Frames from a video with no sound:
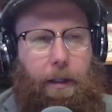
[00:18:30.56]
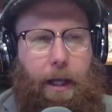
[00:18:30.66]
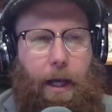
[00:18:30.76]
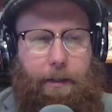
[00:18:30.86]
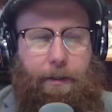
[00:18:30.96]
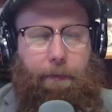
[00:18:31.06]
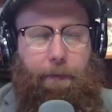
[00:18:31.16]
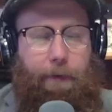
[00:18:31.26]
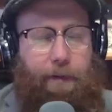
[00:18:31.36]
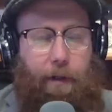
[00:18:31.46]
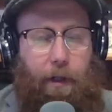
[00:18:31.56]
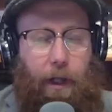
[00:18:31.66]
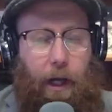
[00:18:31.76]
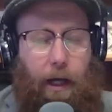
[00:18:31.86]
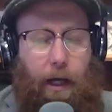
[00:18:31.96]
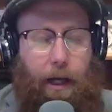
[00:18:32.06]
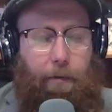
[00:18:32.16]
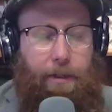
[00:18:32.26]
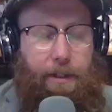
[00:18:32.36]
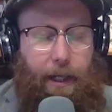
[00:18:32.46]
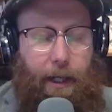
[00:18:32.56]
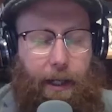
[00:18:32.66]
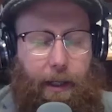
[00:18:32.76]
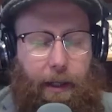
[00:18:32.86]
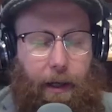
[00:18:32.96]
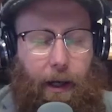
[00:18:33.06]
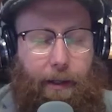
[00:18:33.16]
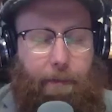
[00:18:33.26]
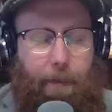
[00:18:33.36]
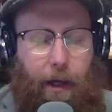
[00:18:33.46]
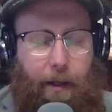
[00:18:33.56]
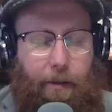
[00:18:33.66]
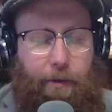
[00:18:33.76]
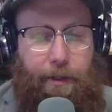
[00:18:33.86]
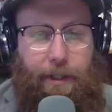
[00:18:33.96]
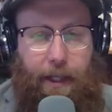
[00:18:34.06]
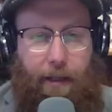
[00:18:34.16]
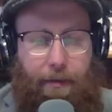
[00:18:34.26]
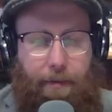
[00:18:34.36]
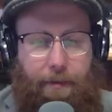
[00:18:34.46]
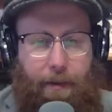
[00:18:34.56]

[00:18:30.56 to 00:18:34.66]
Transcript: Yeah. So first of all, I would say I understand.